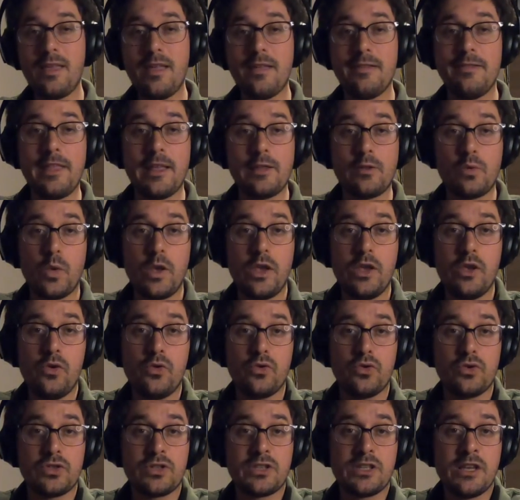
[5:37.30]
that we
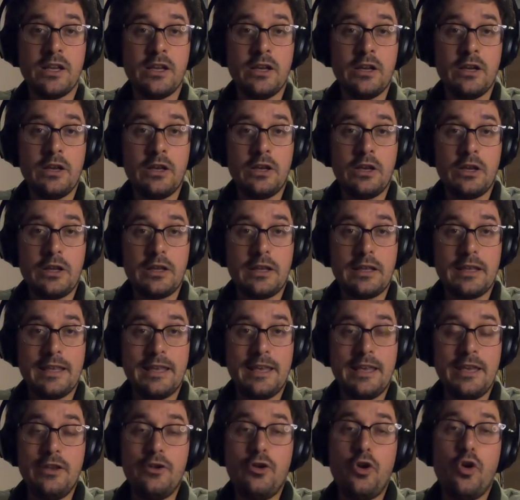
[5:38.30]
use
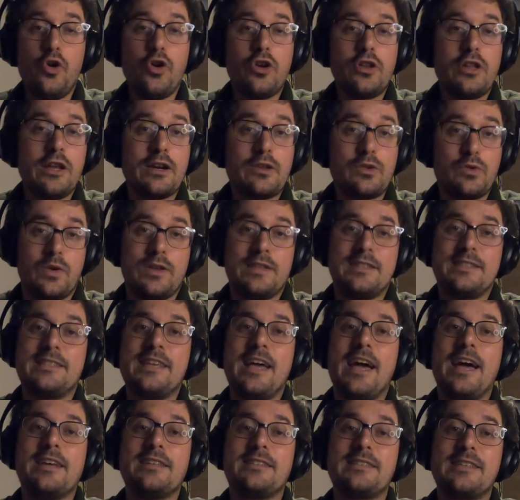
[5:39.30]
in order to
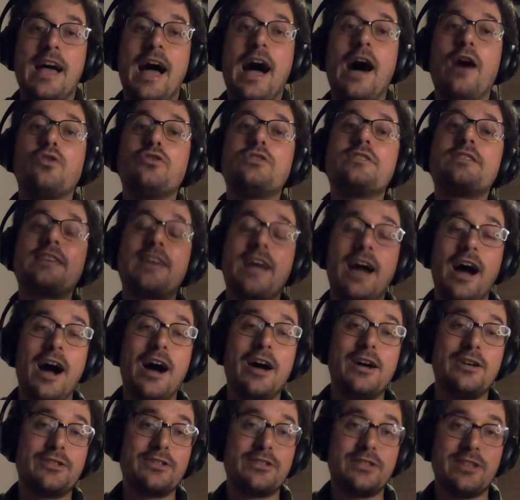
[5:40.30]
assess how
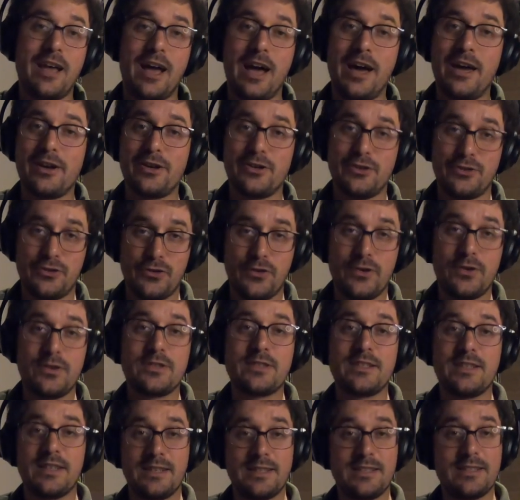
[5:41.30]
scarce are
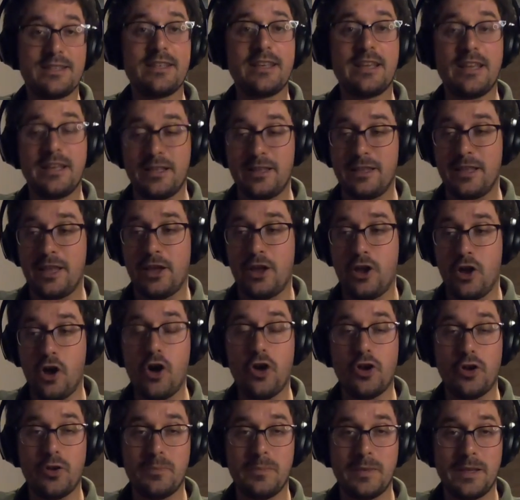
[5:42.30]
resources in the
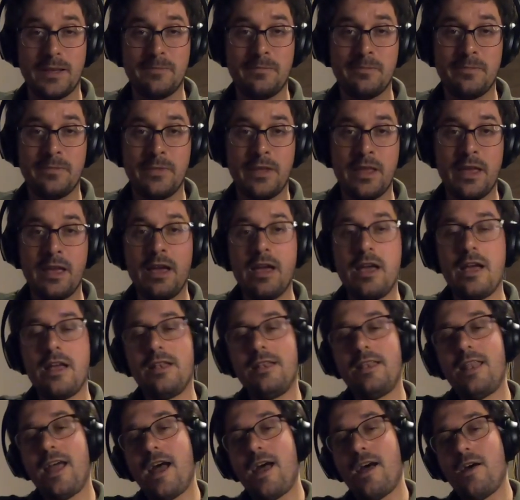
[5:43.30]
economy.
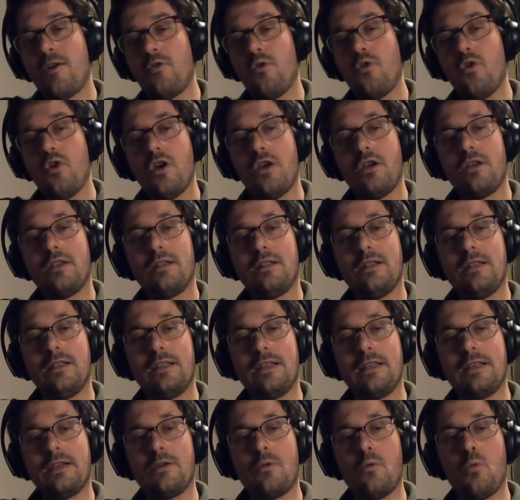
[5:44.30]
Now,
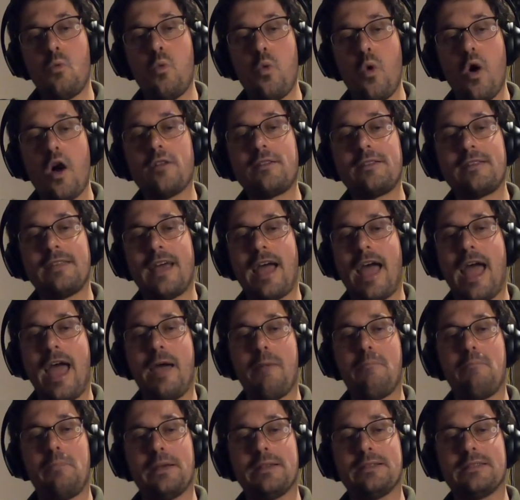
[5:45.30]
what
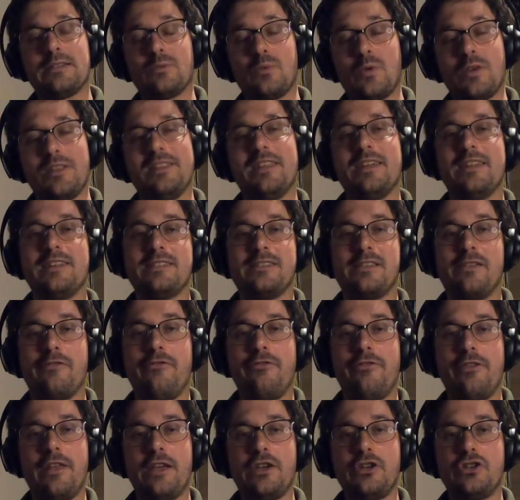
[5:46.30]
happens when there is
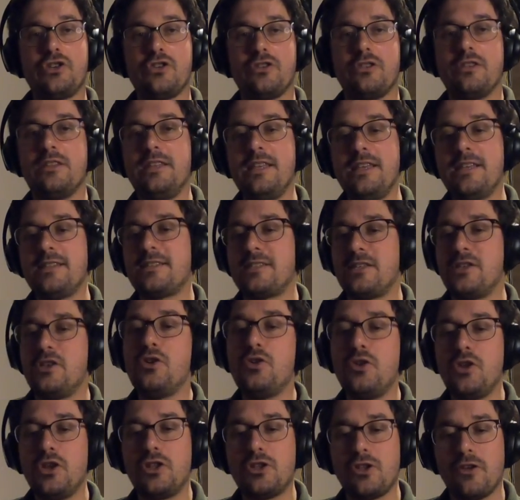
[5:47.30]
inflation? This
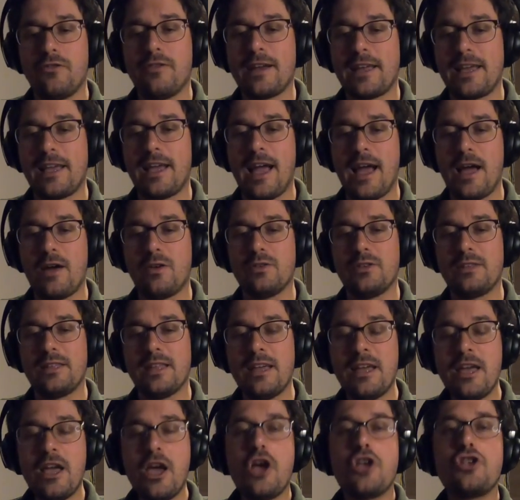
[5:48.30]
unit of account
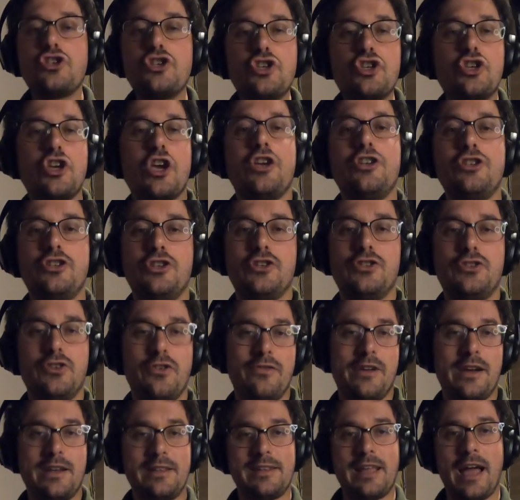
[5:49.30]
changes
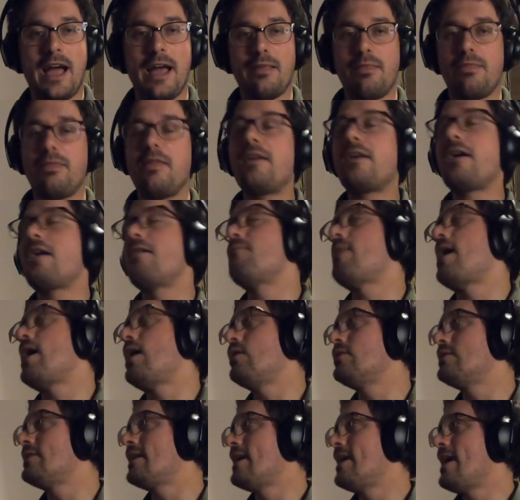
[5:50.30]
over time. Think
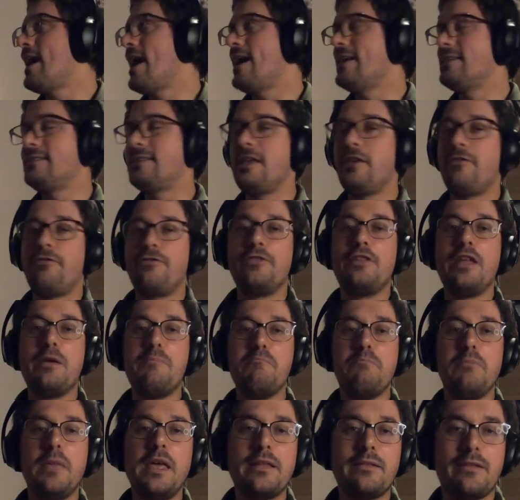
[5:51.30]
about as if the
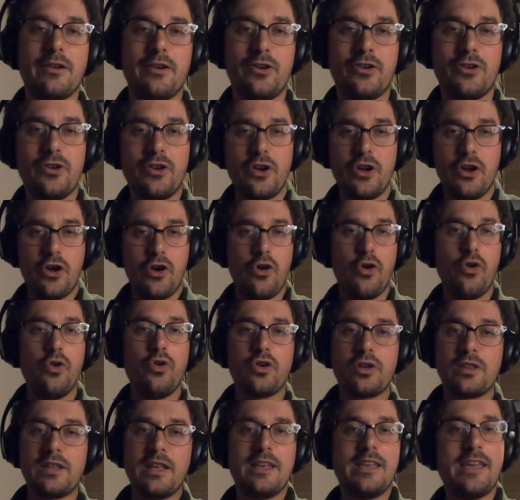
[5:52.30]
meter
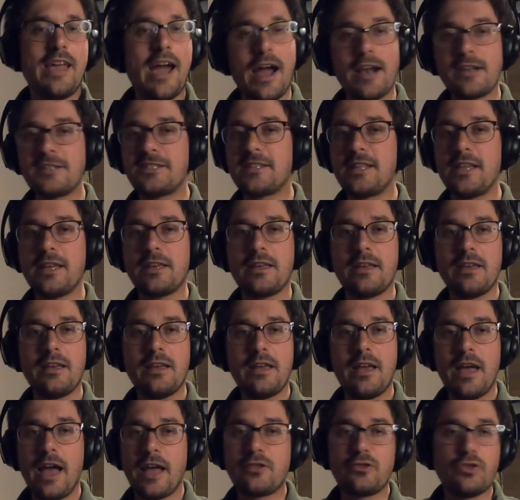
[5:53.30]
or the yardstick
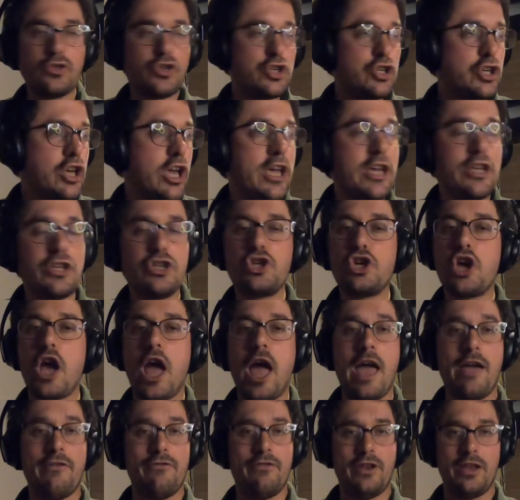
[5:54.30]
had to change
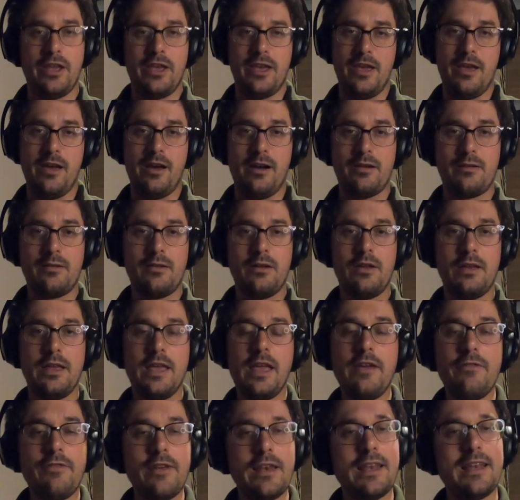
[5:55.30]
every year,
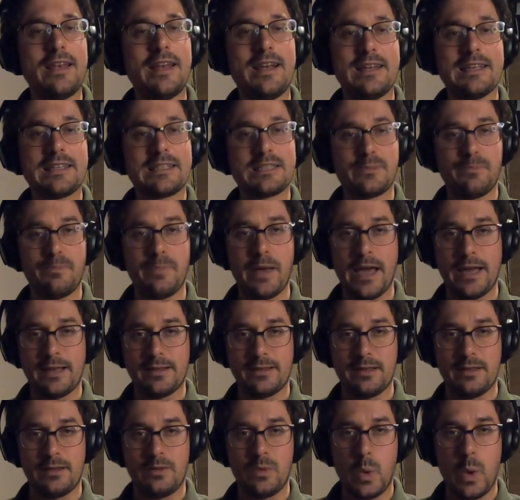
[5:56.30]
even in an
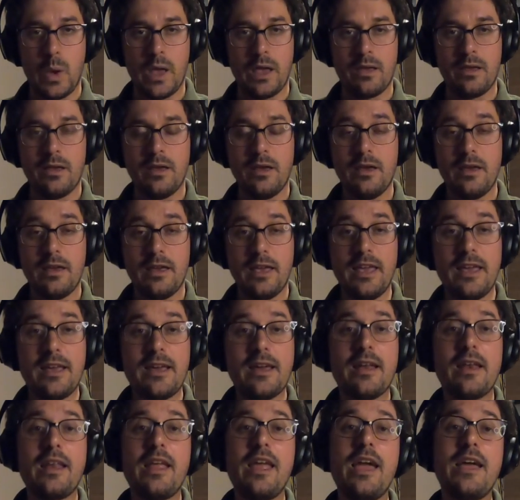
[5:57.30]
unexpected way. It
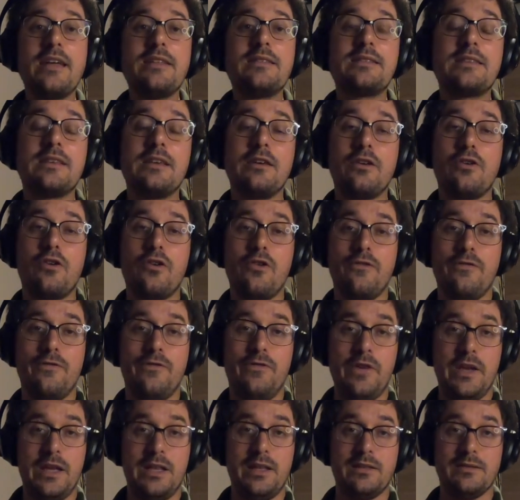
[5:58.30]
creates
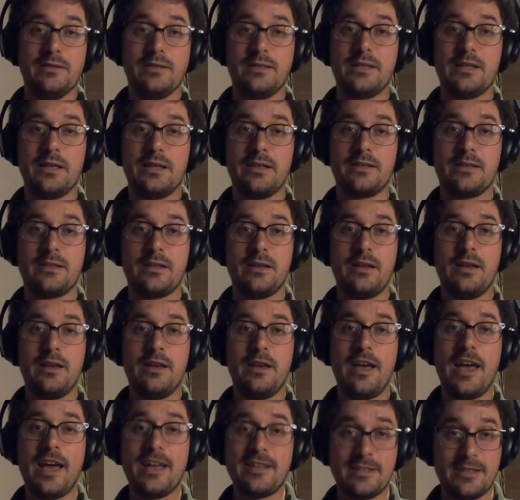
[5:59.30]
inconveniences.
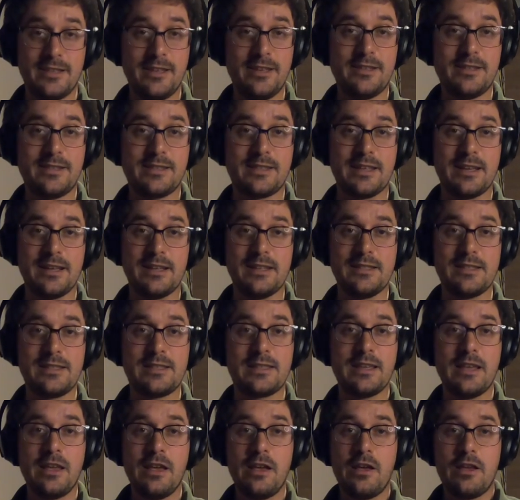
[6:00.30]
As
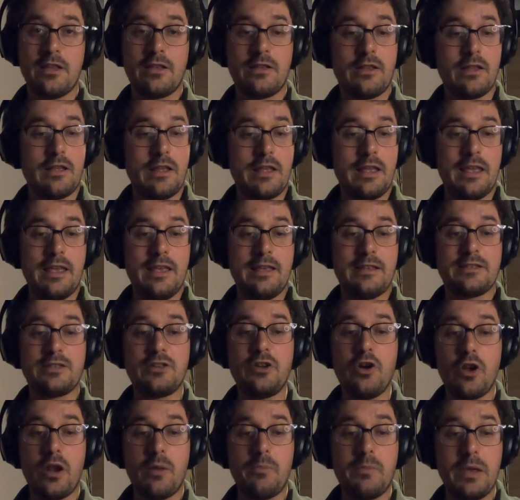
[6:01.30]
instance, it's
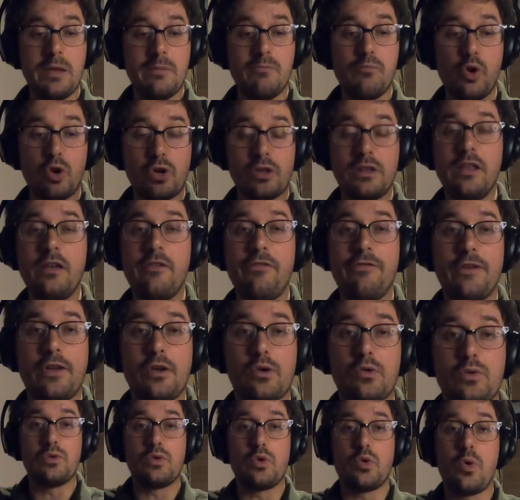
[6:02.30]
going to be more
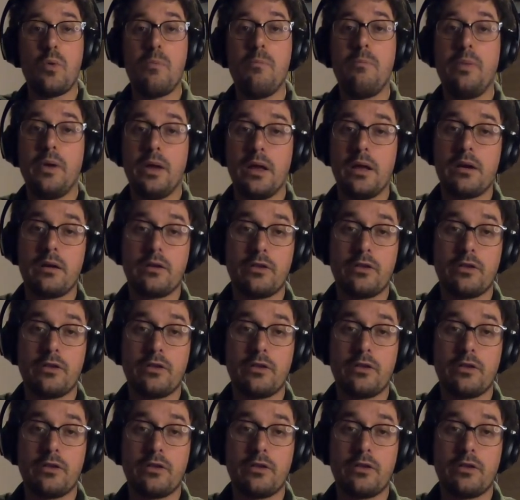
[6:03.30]
difficult to compare